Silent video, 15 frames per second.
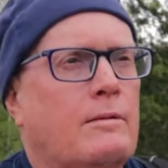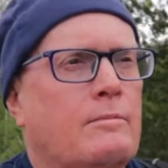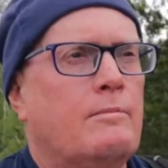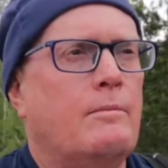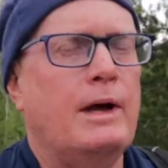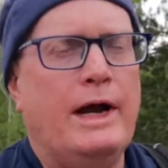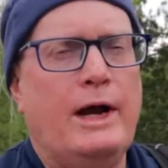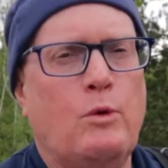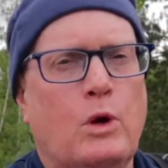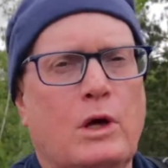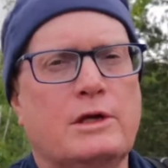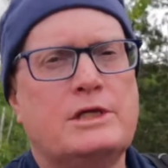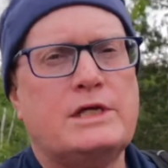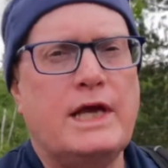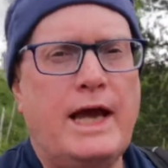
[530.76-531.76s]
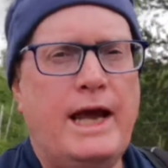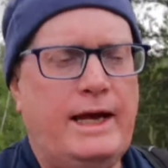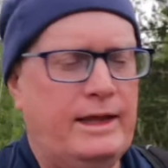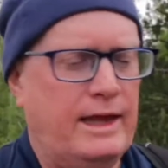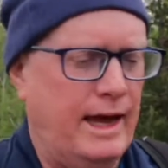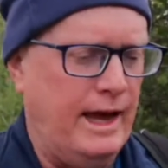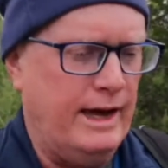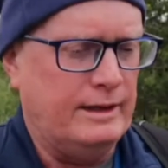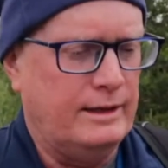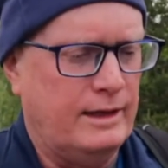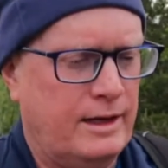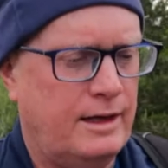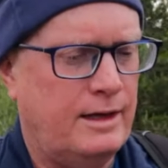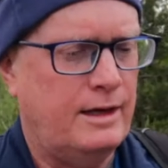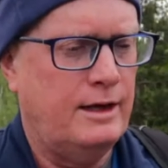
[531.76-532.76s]
But I will say that
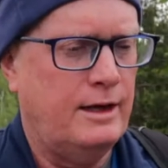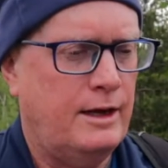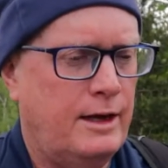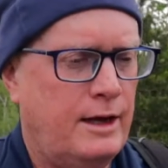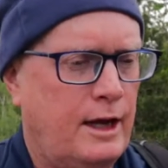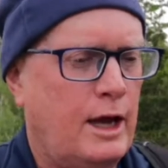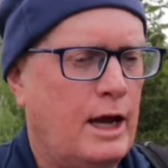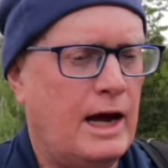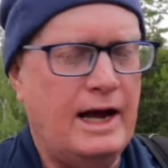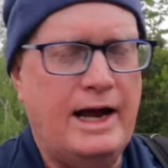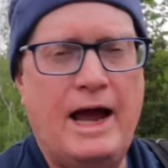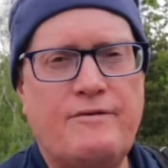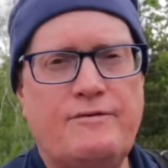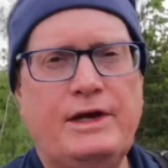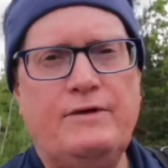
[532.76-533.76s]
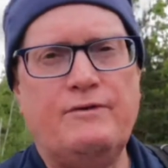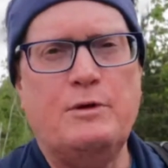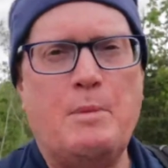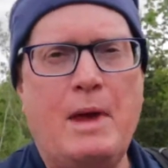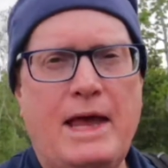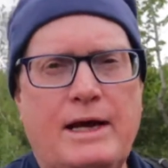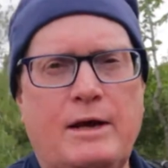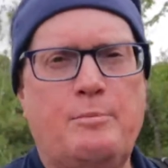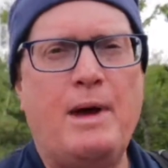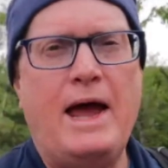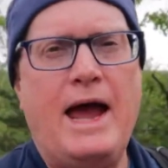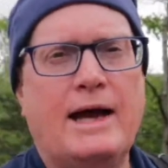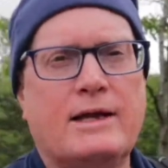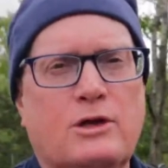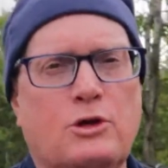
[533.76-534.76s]
I haven't even made it
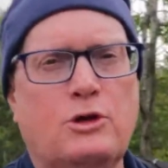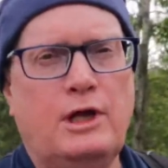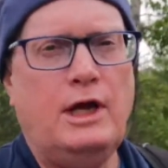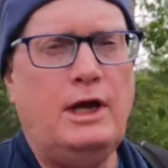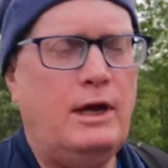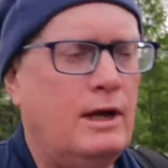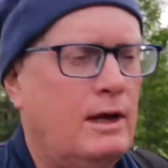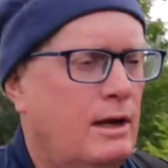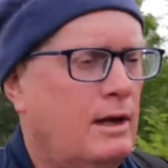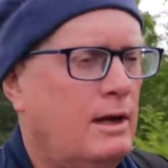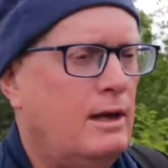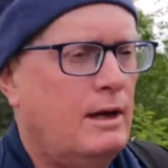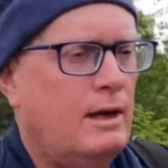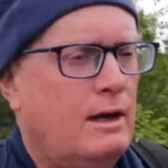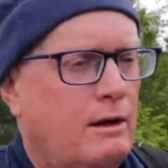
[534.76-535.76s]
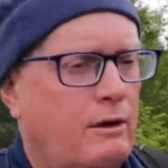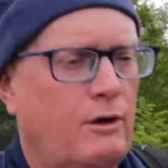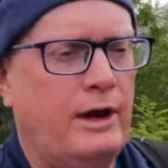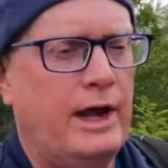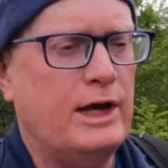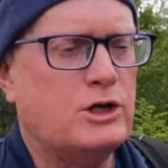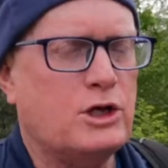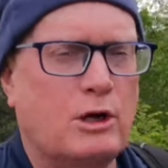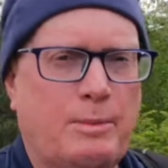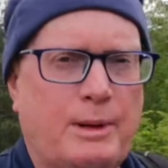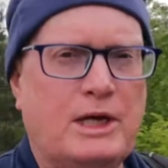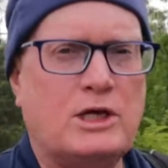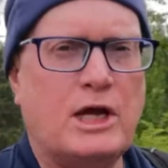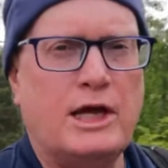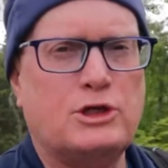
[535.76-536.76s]
back to the International
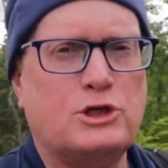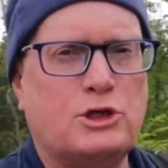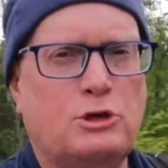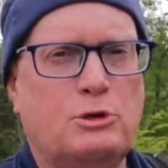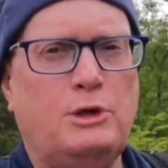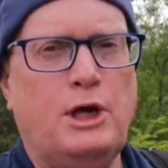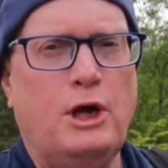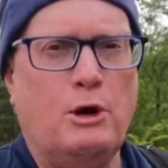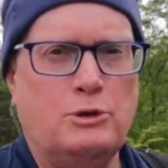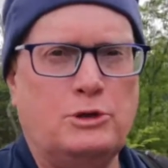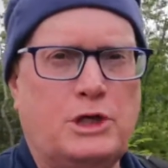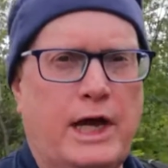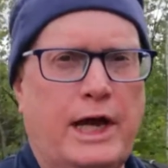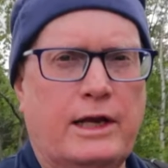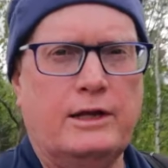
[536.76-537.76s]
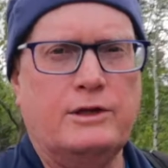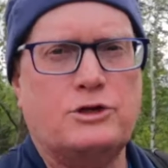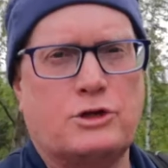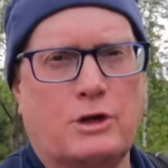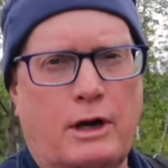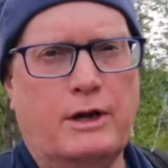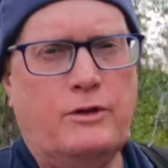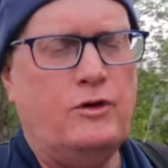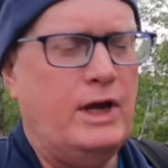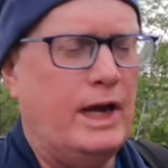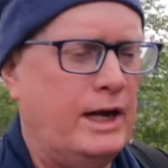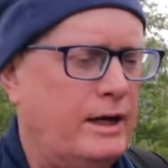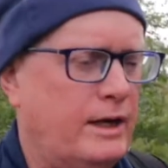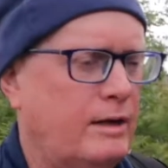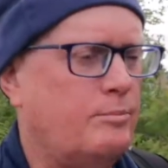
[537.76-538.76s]
Bigshot Studios yet and started the
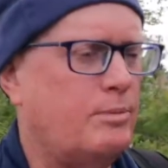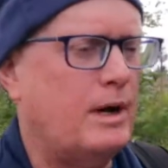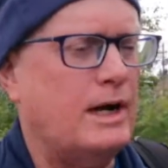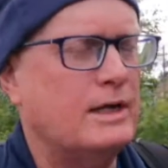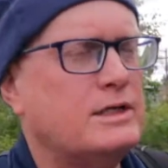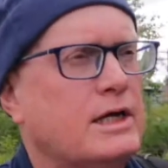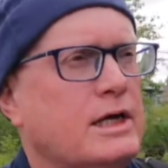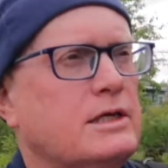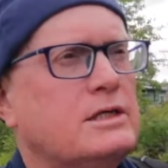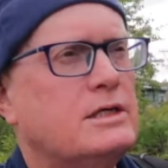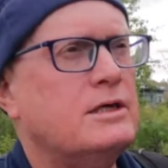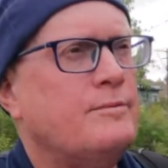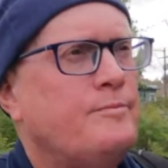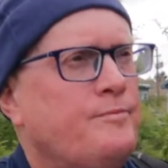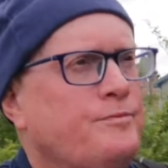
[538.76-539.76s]
editing process.